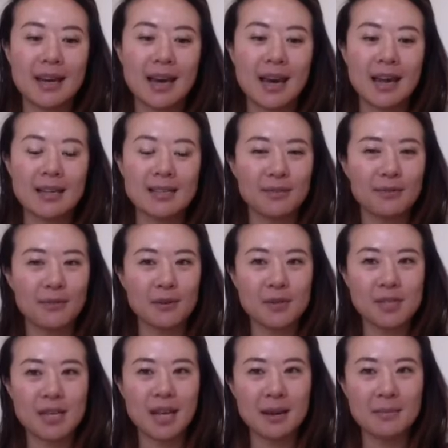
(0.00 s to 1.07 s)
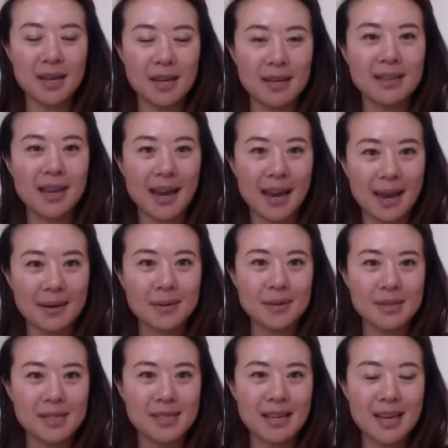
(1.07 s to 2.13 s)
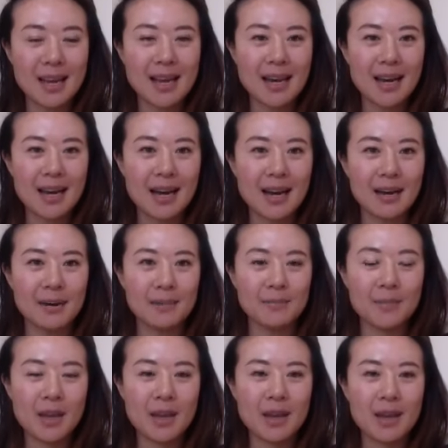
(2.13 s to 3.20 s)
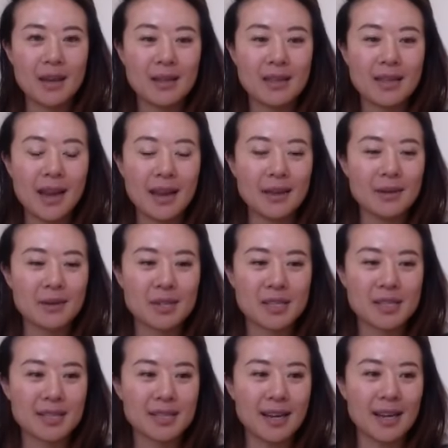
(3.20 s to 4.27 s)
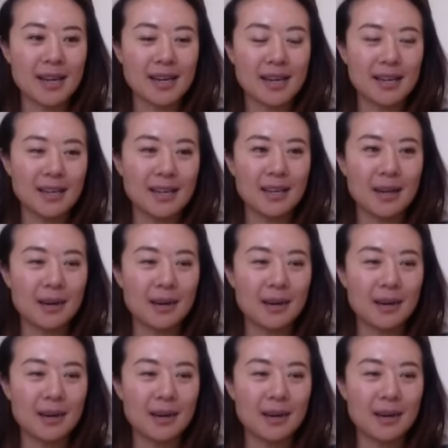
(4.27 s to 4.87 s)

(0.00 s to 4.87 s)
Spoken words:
as a first time in the house, um that you're just like, you